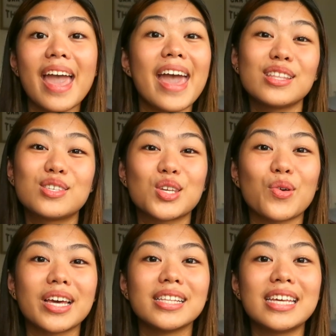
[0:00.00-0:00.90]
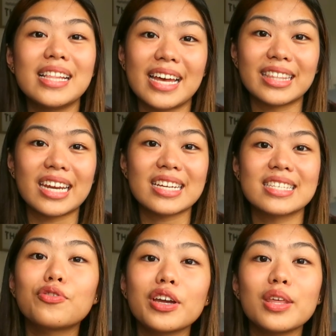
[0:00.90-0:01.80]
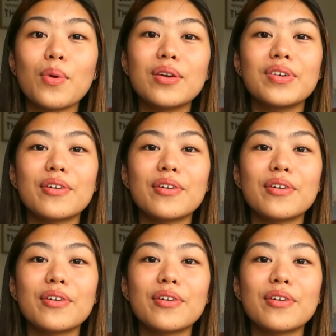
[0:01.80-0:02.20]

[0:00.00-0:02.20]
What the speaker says: and squiggly letters. For the wavy